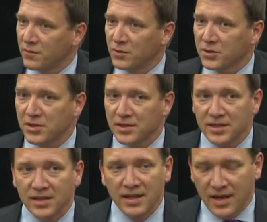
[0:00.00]

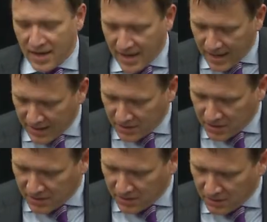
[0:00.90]
forces,
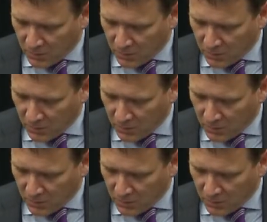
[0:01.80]
and